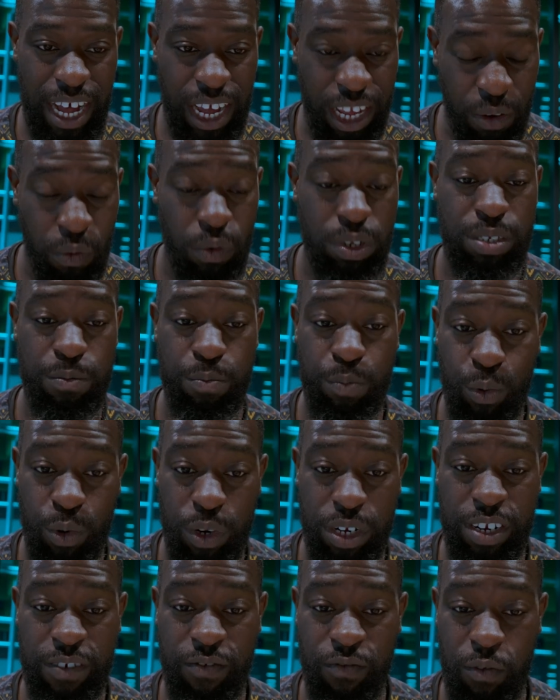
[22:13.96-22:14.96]
it was
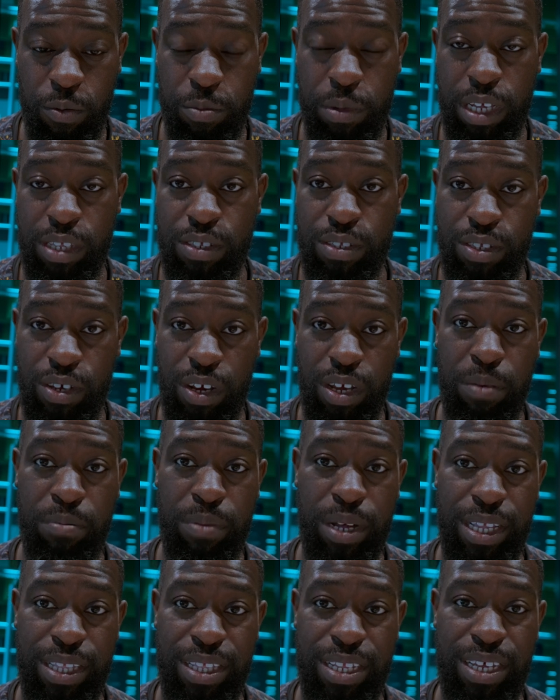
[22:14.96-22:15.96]
important for me to talk
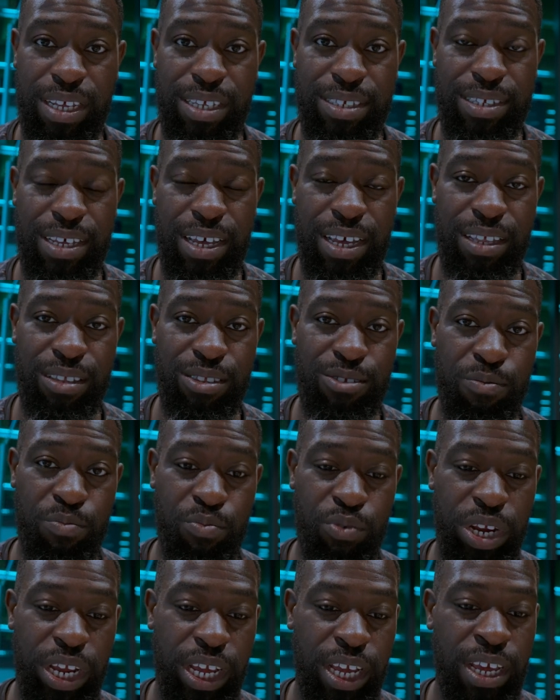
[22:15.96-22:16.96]
about this and to
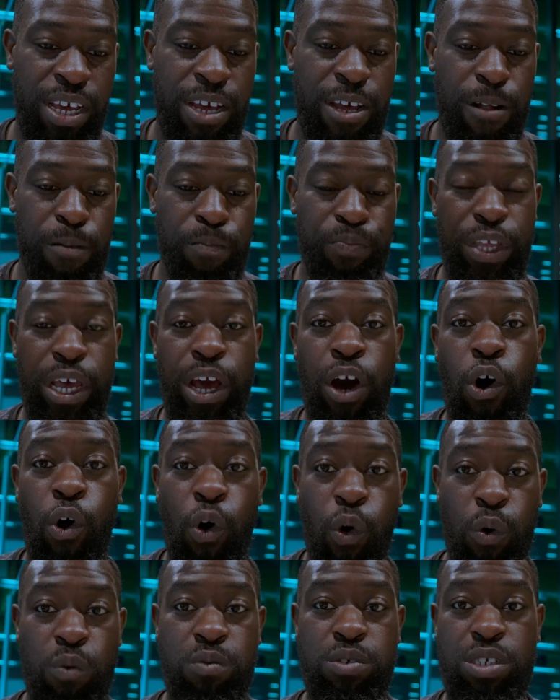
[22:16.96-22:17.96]
bring the
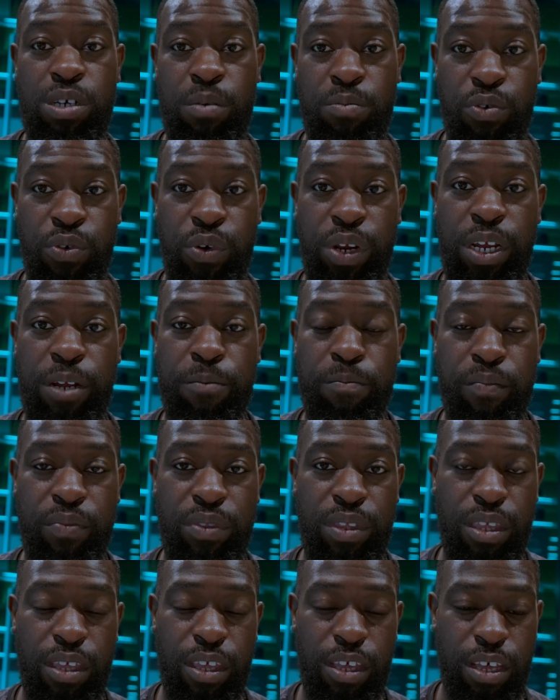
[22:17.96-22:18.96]
whole summary
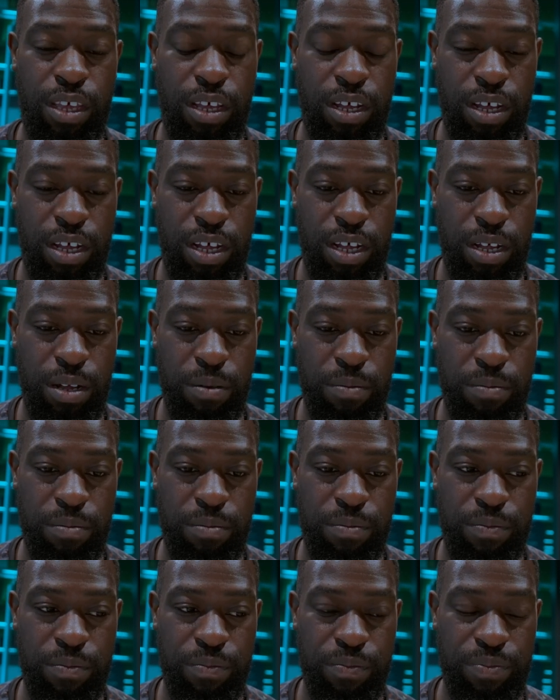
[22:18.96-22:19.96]

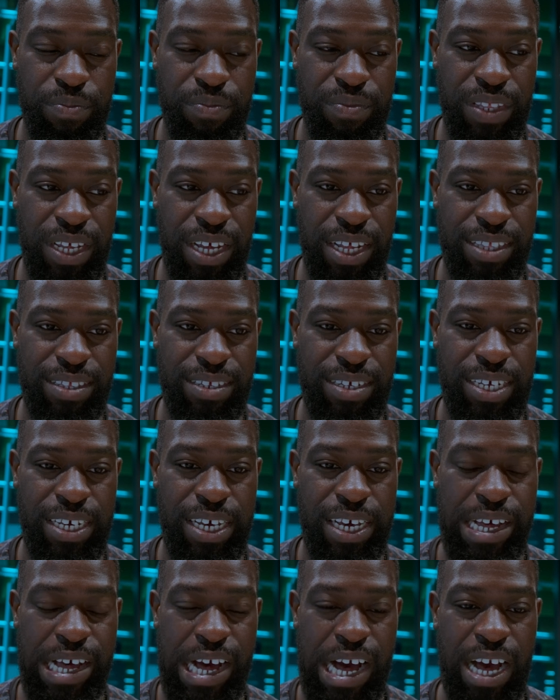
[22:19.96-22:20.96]
that
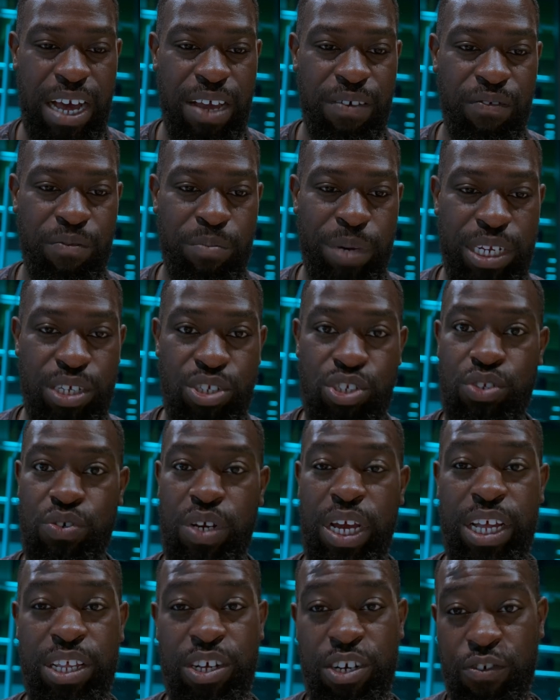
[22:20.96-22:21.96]
I've managed to
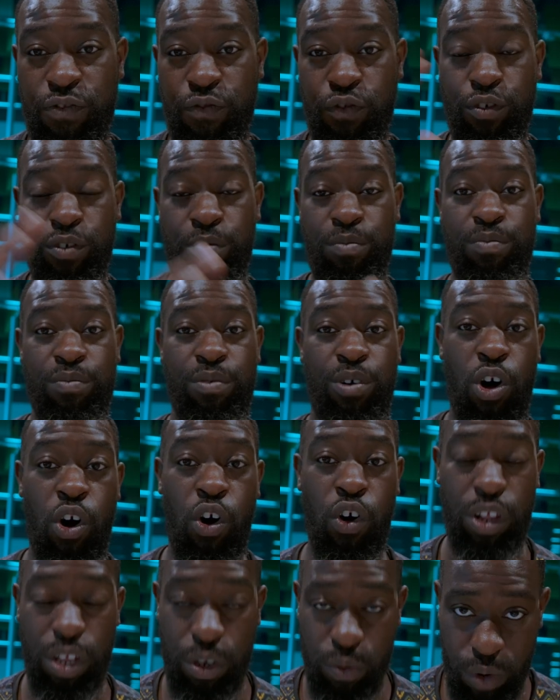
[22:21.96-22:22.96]
gather from
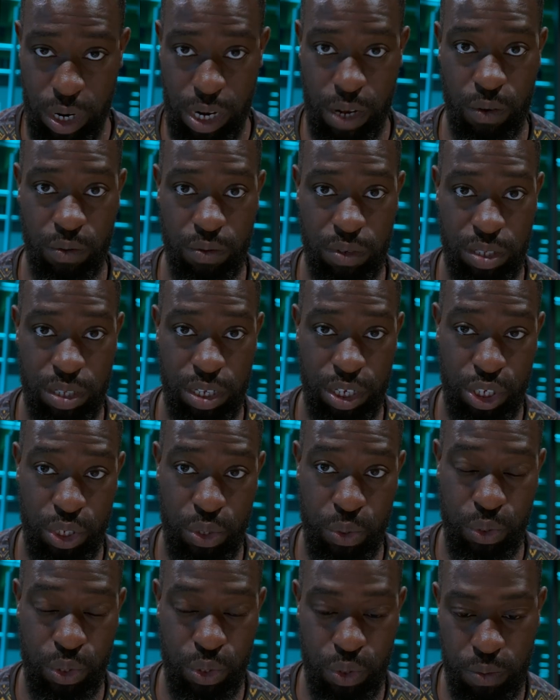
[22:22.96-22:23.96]
all around the
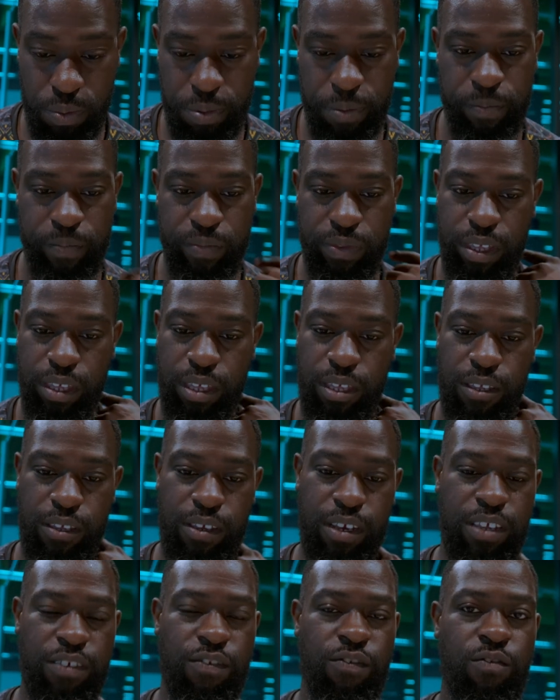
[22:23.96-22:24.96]
YouTube,
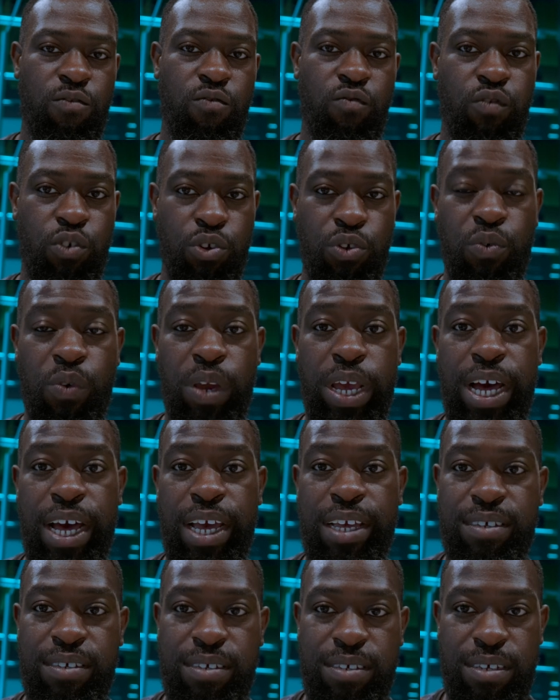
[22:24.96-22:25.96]
just for you
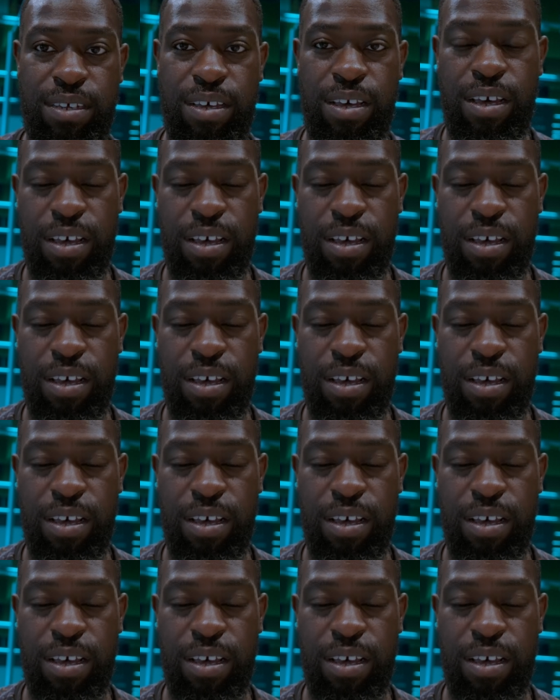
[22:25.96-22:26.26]
guys.